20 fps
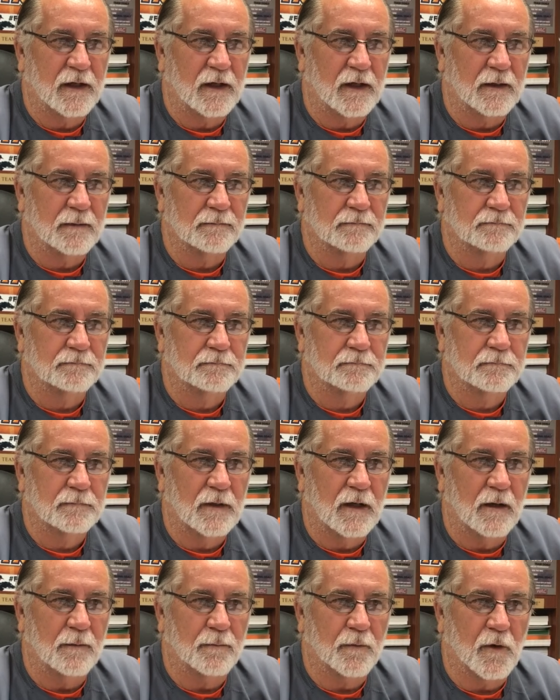a
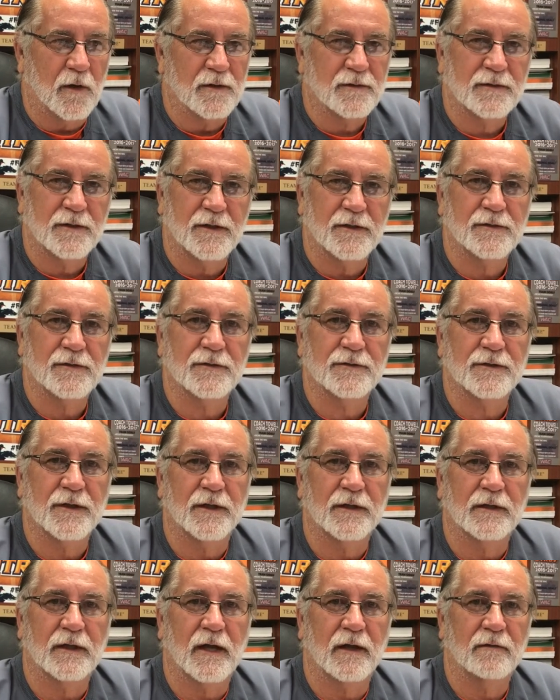prestigious
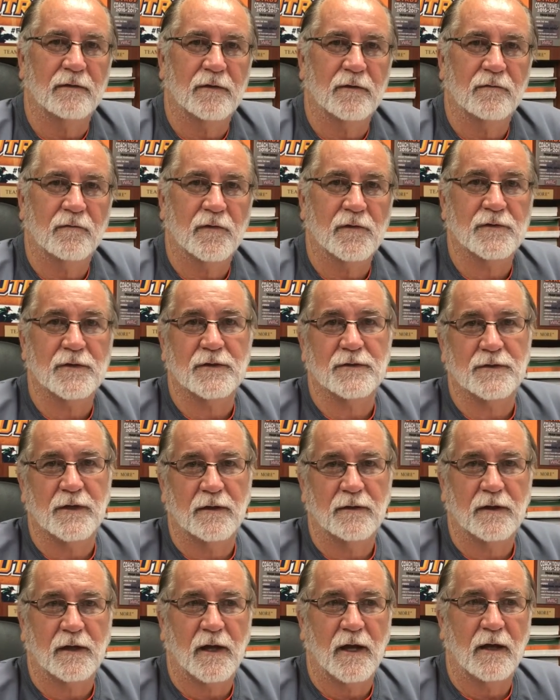thing to have the University of
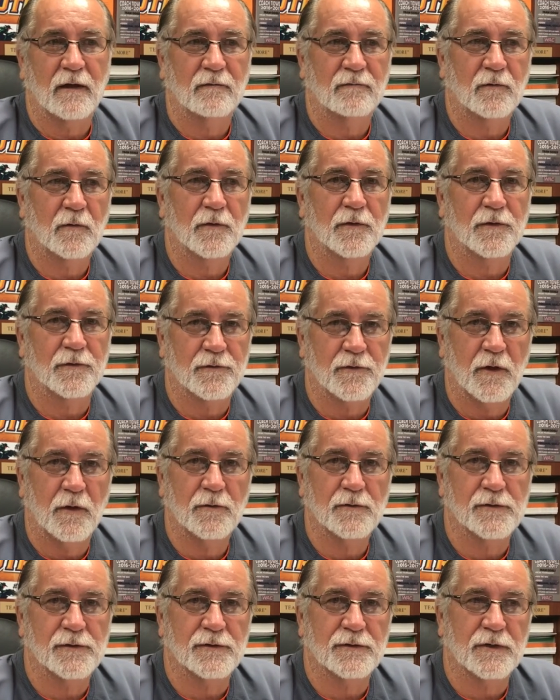Southern California
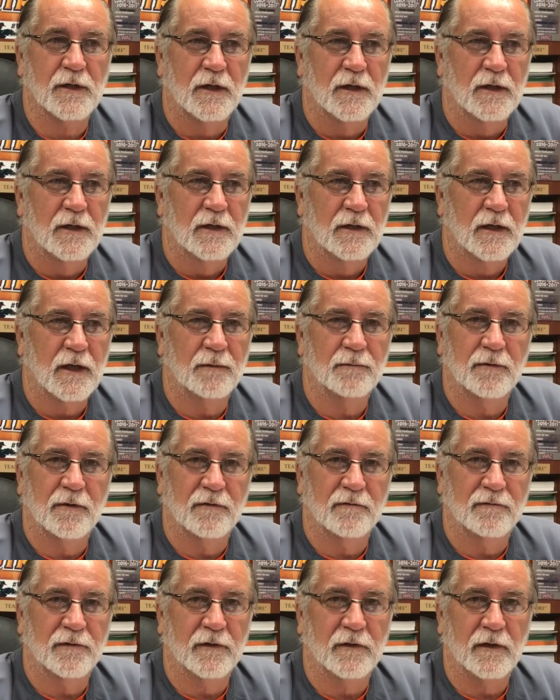Trojans come to
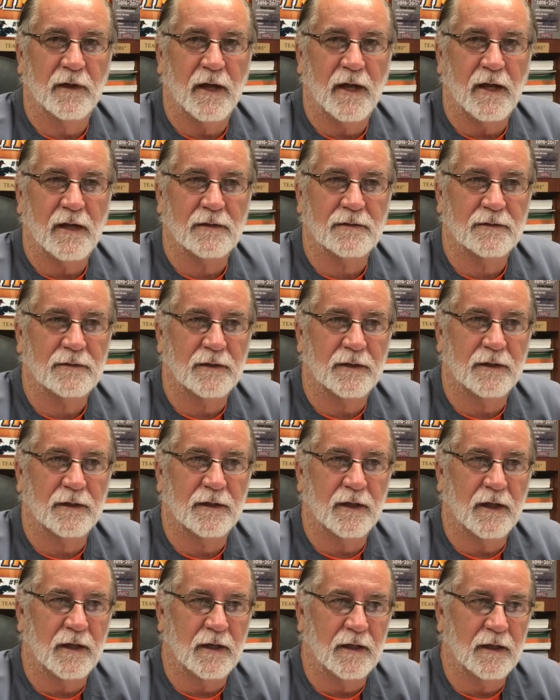the Fieldhouse
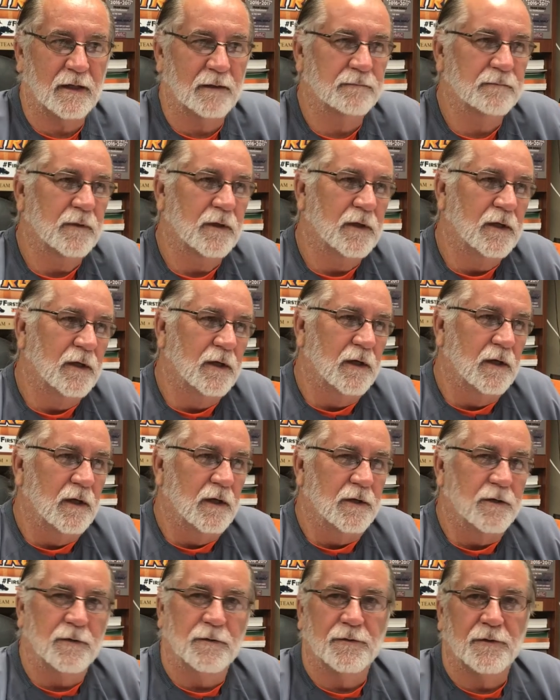at
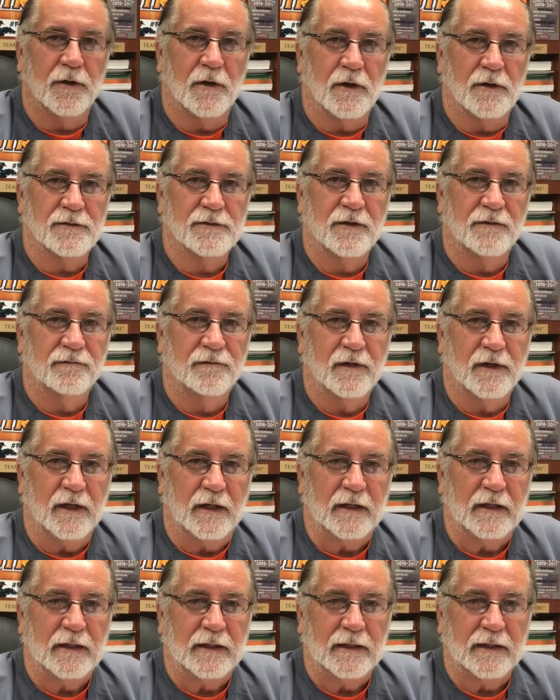UTRGB.
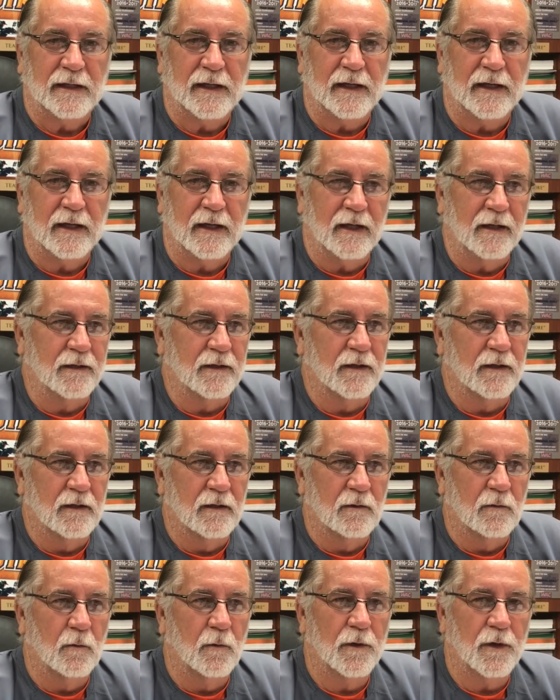And
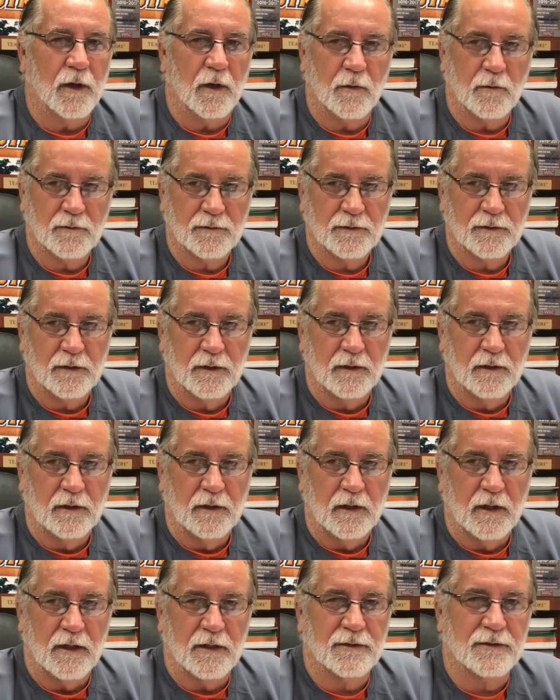we host
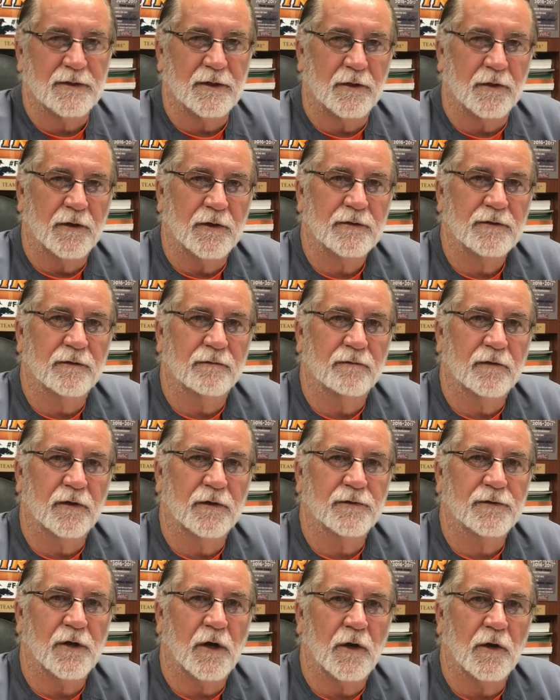a series of
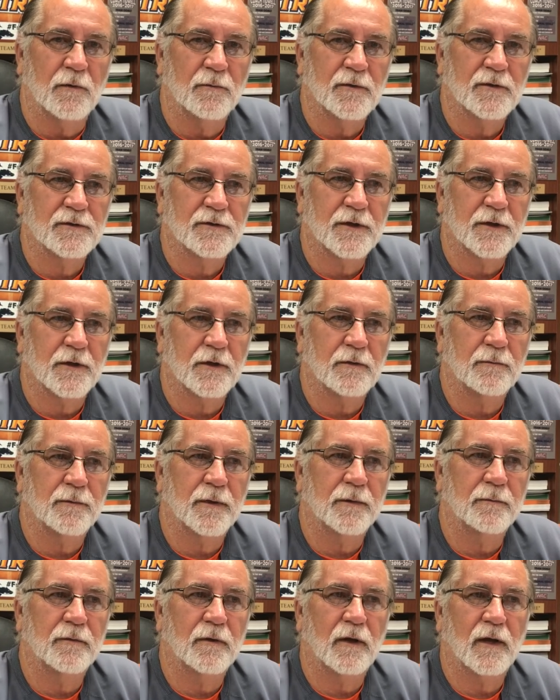good tournaments here.
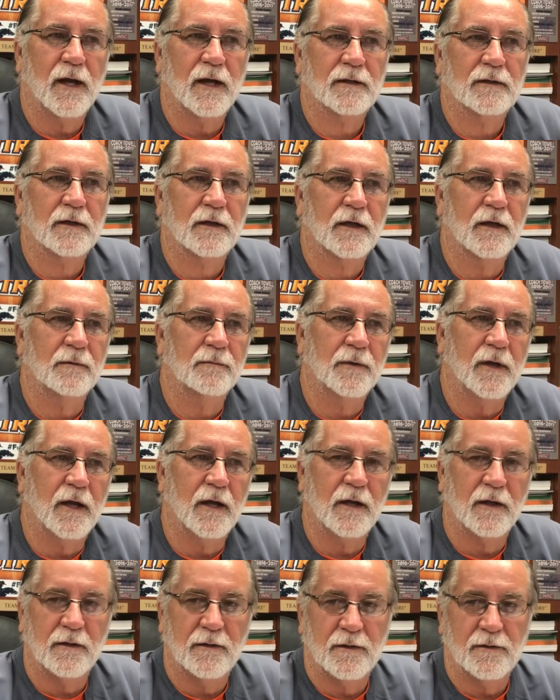People like to come
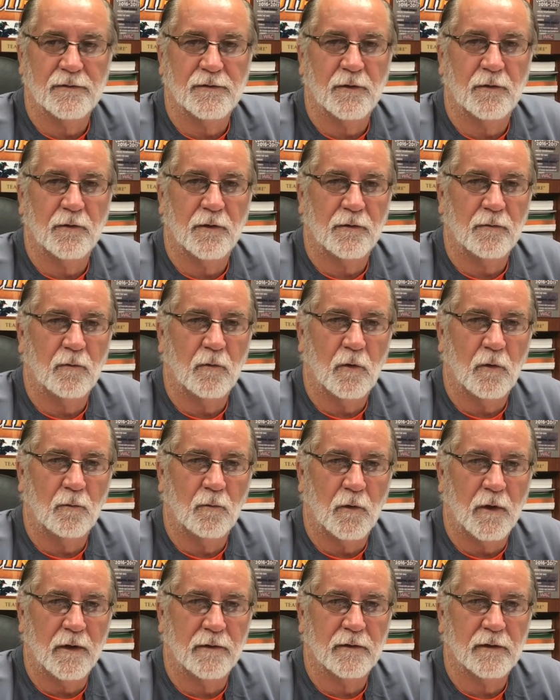down and enjoy the
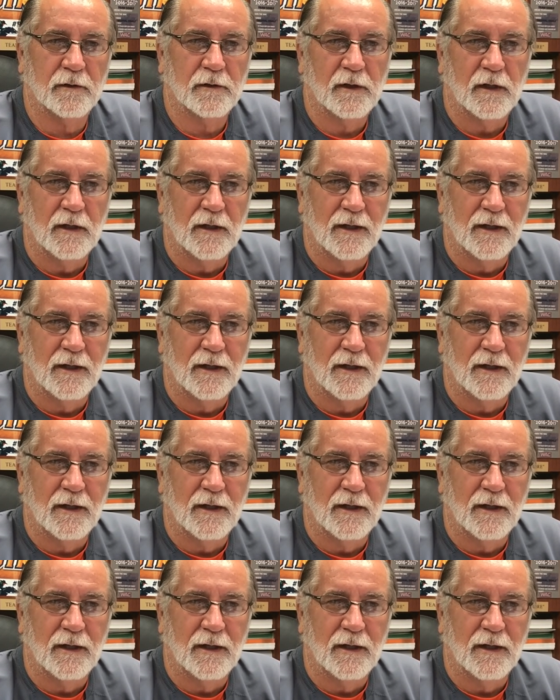warm weather.